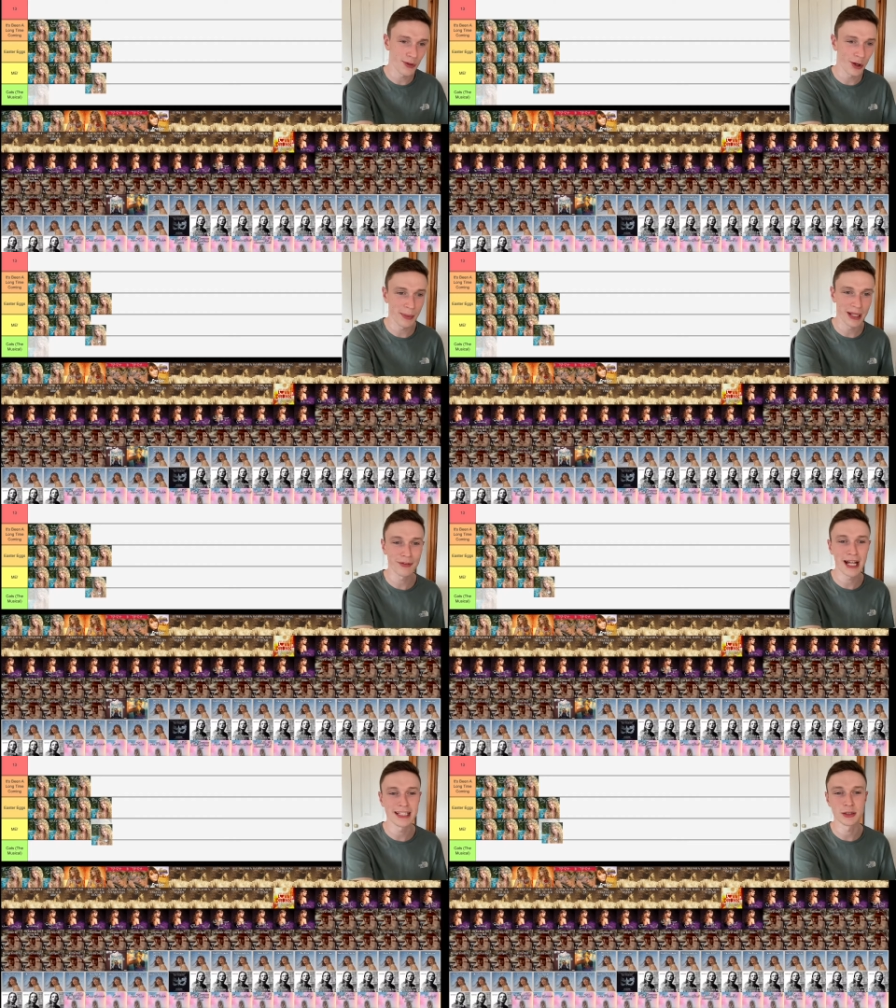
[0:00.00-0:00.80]
not a big
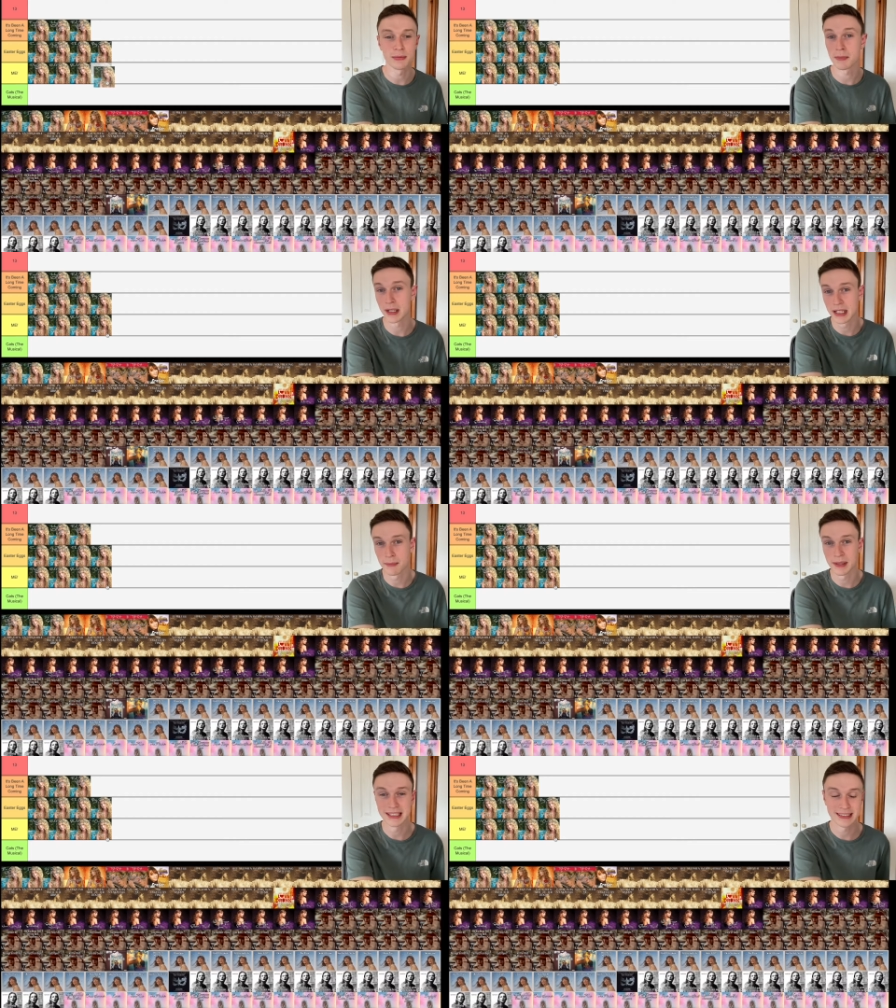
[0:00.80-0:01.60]
fan, so I'm going to put it in the
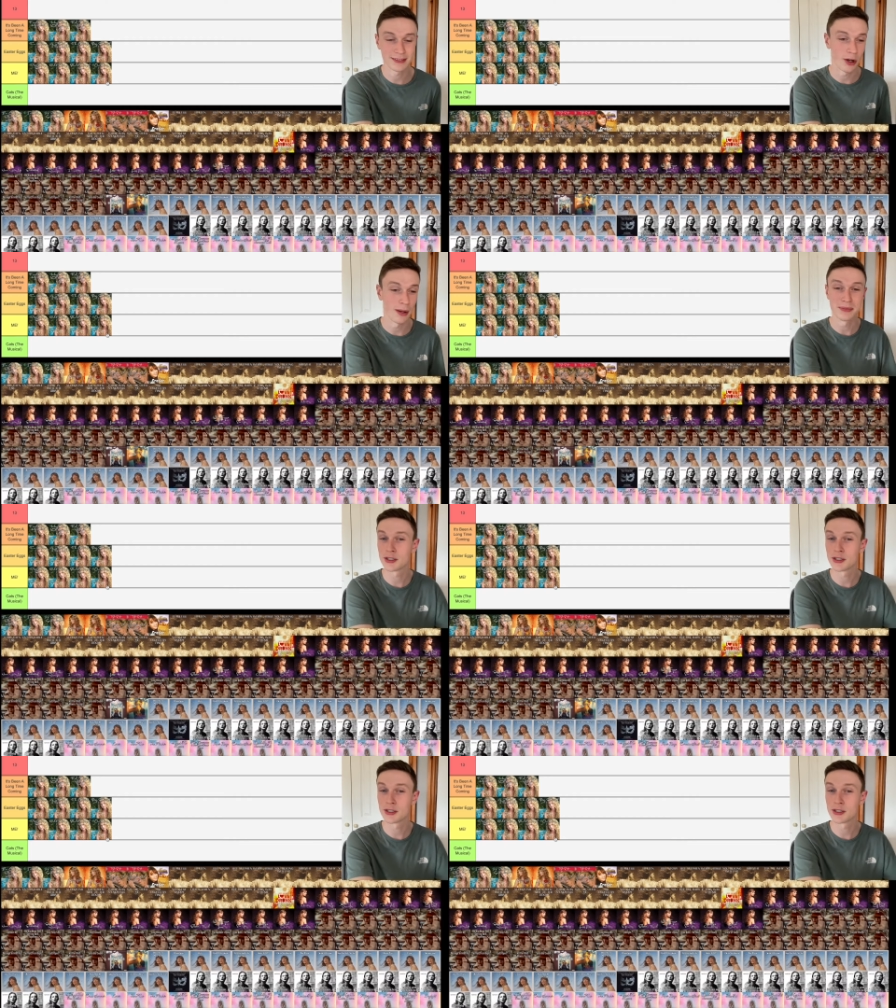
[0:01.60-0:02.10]
me column.